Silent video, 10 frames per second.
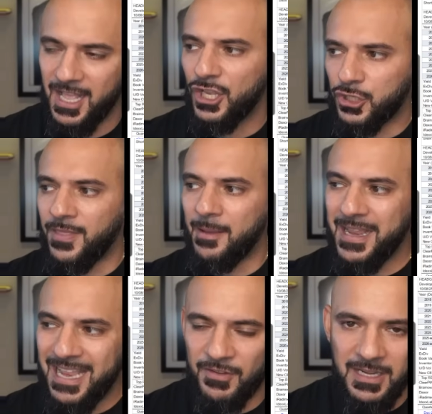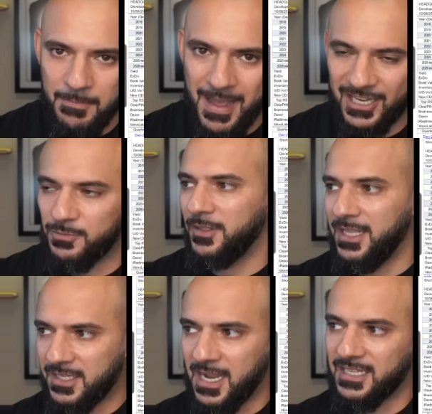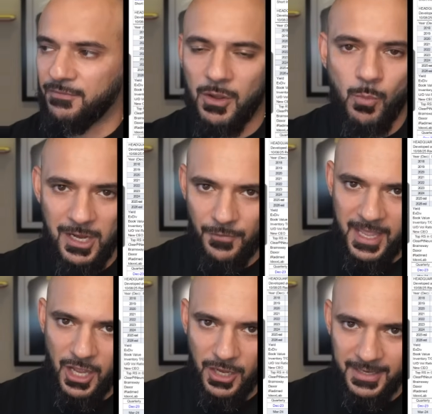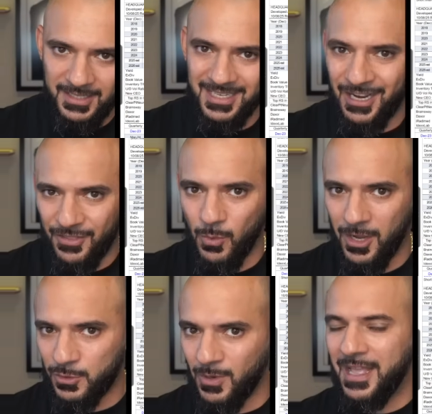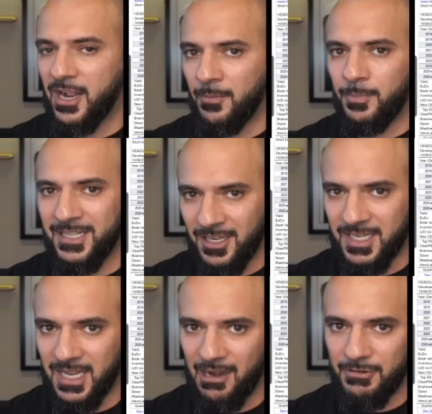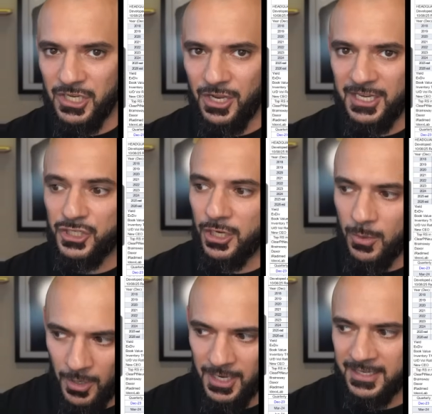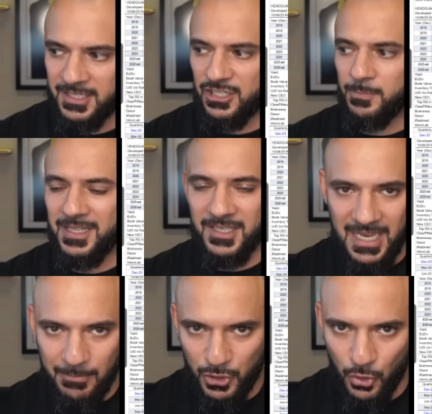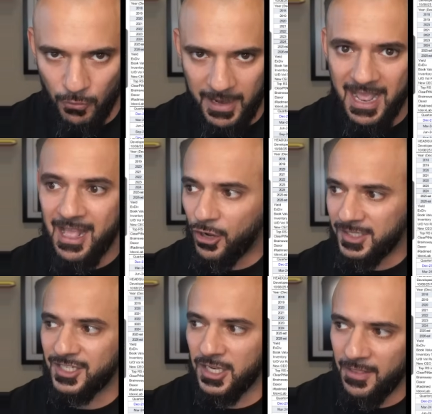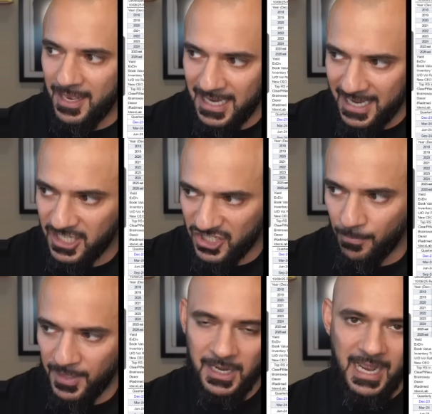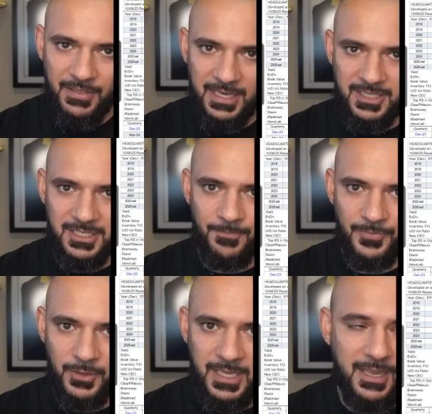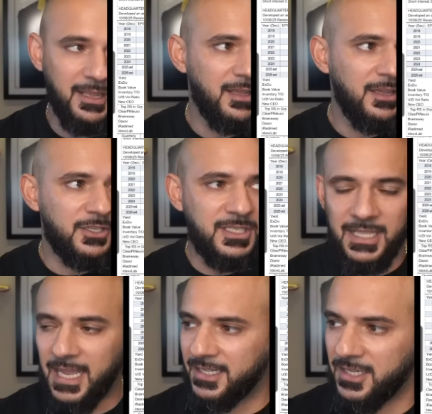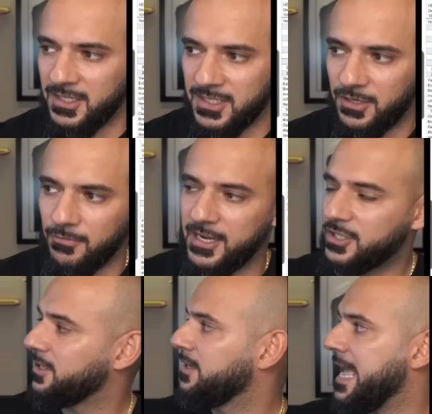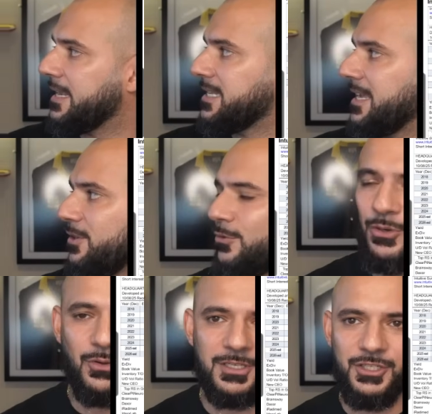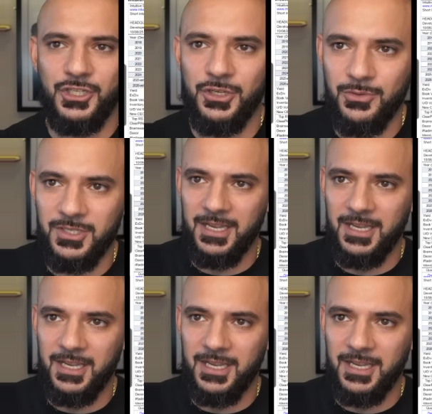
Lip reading: So they've evenly matched, but these guys have done well on their earnings. In other words, when that company does declare its earnings, you're going to want to anticipate the same story because it's going to then lead to something like this, okay? So take that into consideration. NASDAQ, you look juicy.